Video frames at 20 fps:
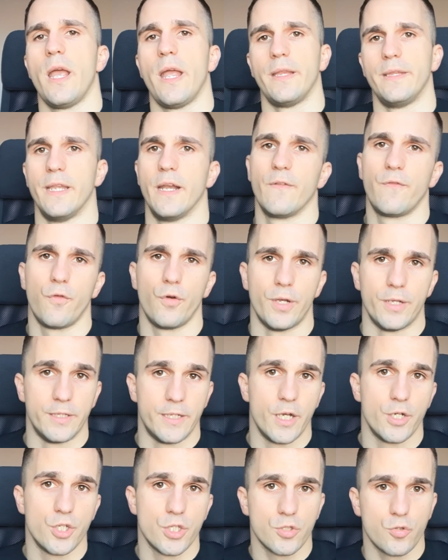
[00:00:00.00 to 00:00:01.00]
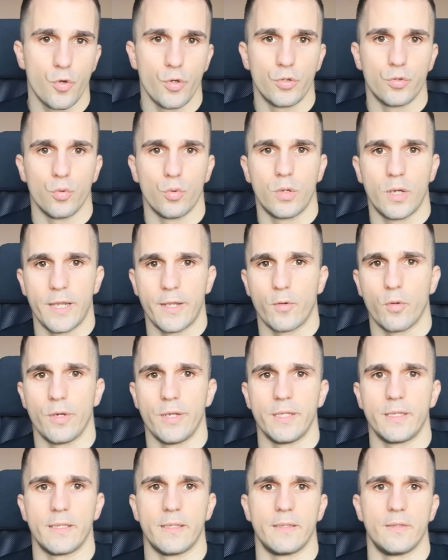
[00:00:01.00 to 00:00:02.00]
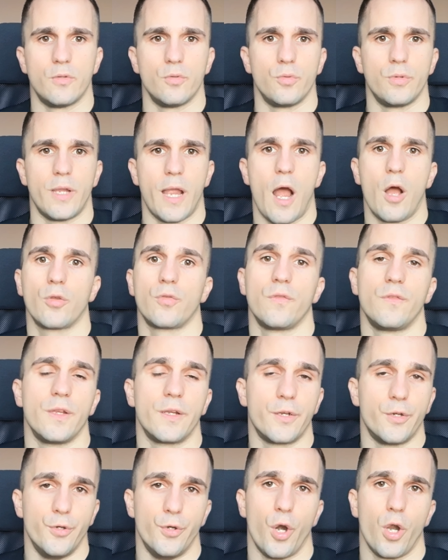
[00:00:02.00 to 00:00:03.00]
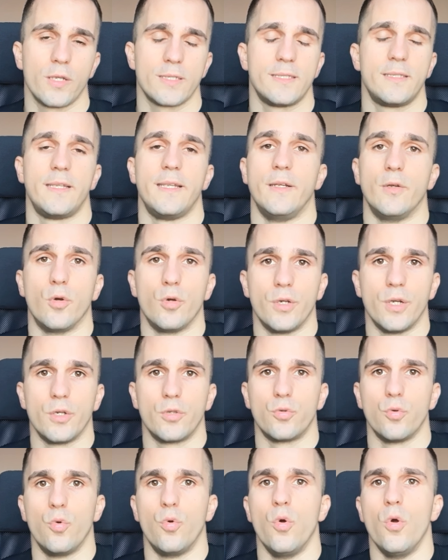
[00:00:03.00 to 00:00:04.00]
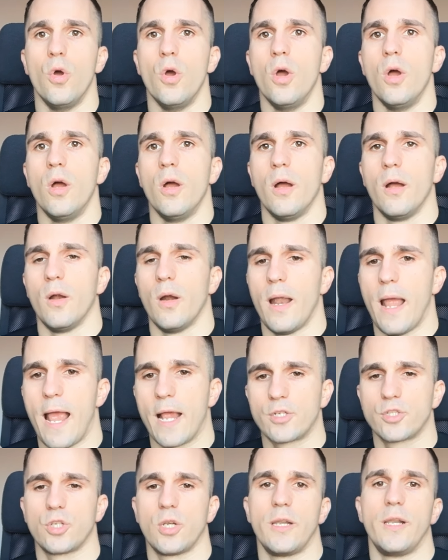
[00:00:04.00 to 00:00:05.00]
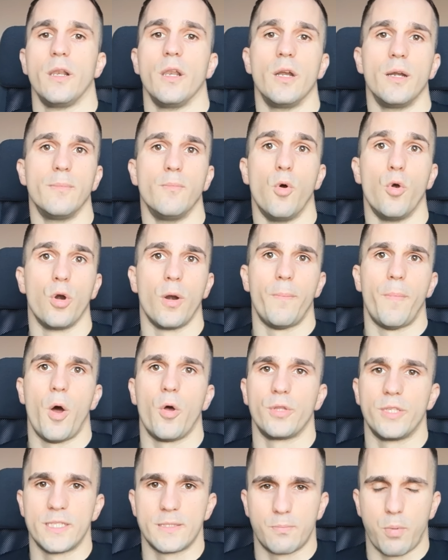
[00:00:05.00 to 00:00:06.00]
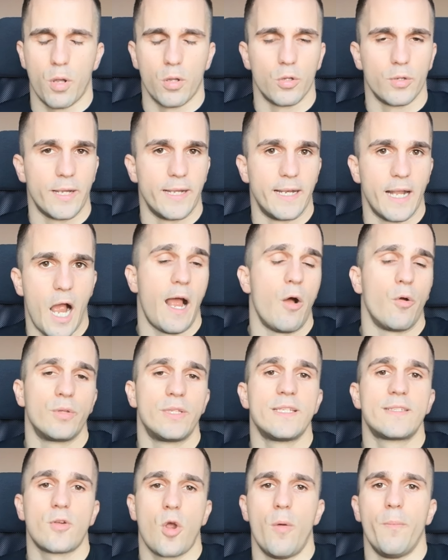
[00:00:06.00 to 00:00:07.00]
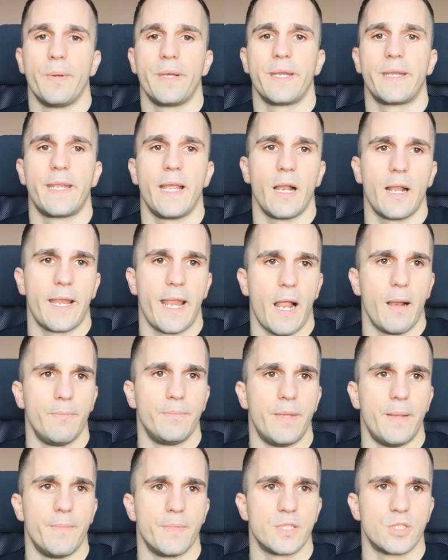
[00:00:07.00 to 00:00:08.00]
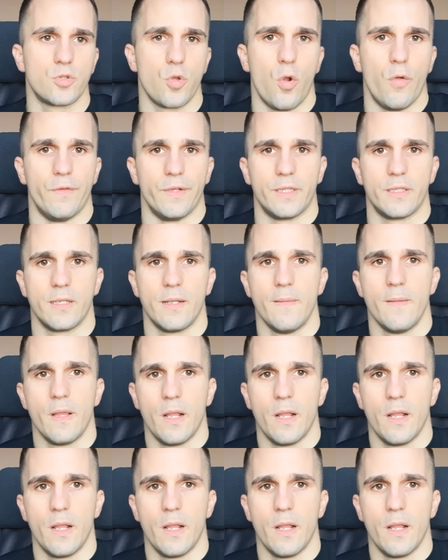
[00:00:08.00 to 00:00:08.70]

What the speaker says: And therefore, they're just going to click on it out of the curiosity in order to actually learn more about this product and how this company can help them solve it.